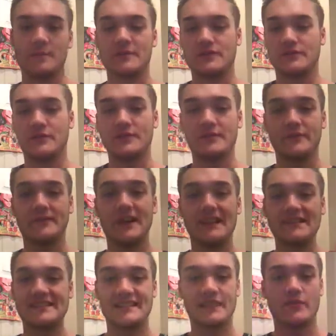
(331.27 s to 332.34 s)
Because if you give
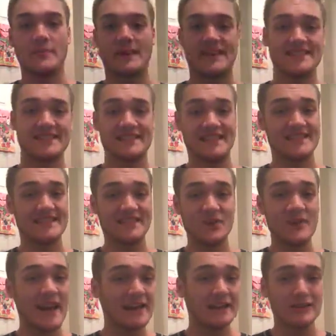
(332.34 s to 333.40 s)
guns to everybody, it's it's still
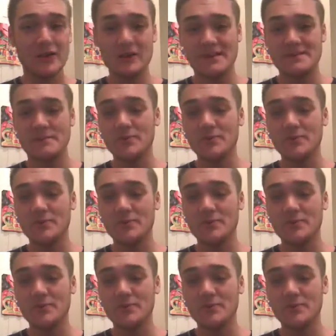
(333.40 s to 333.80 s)
kind of lawless.